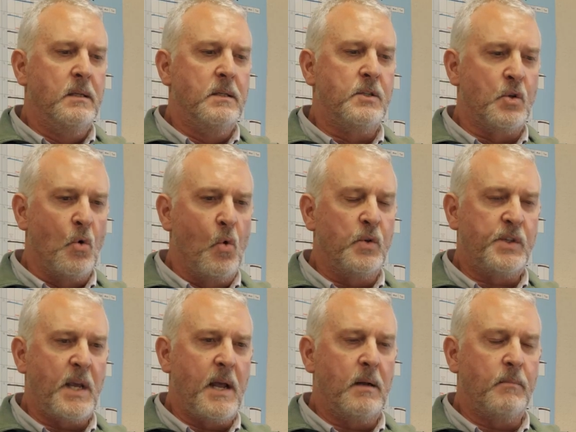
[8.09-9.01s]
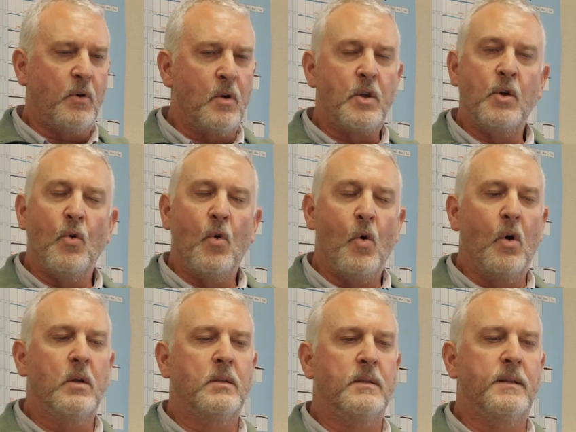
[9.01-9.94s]
source and procure
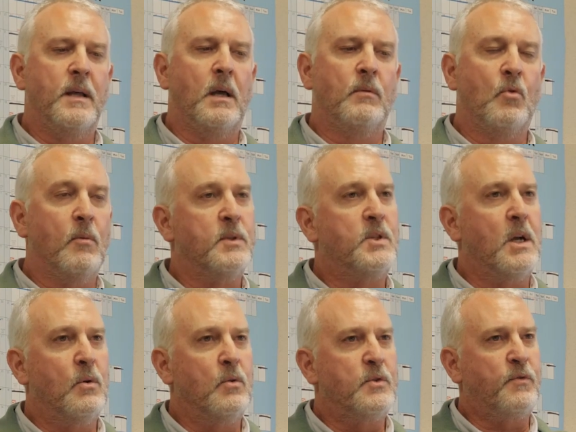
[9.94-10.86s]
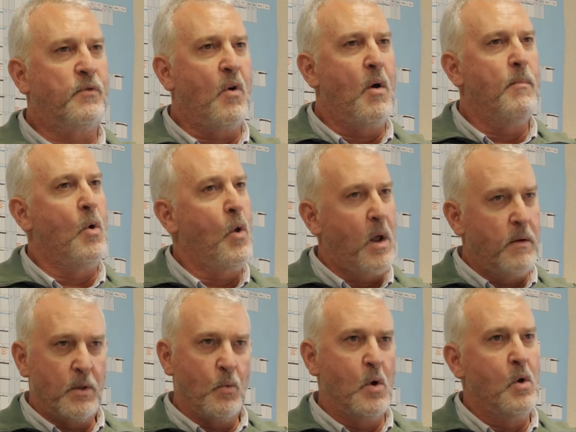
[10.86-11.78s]
the raw materials from all over
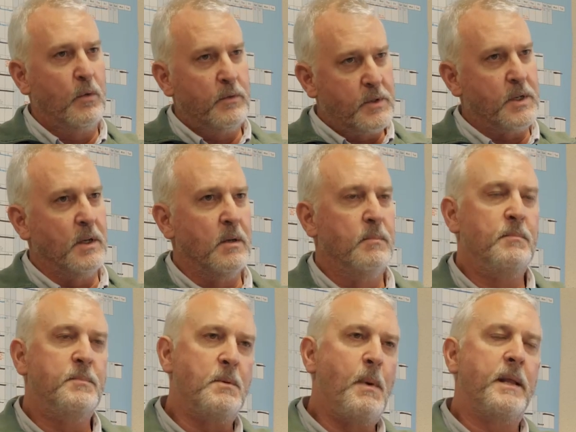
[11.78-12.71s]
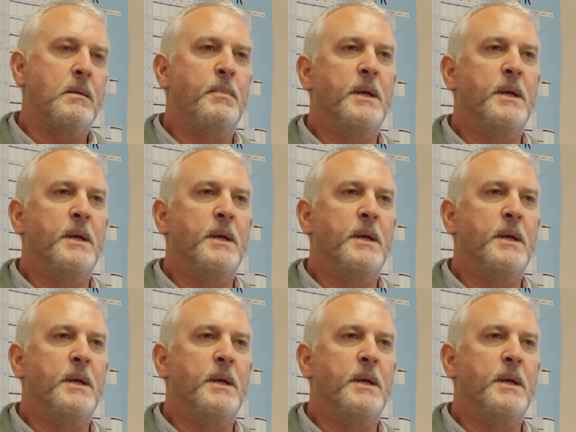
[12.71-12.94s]
the world to, to make the